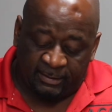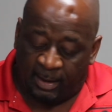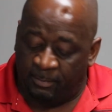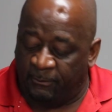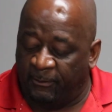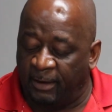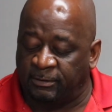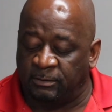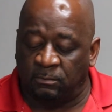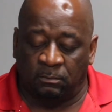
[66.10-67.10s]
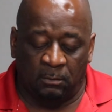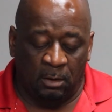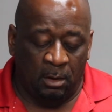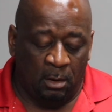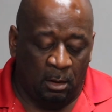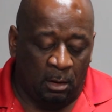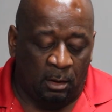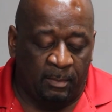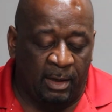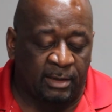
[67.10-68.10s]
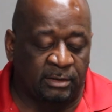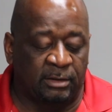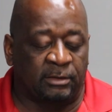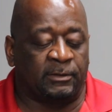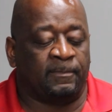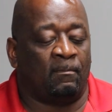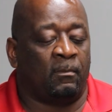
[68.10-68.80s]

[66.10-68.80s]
a timely fashion, let me ask this.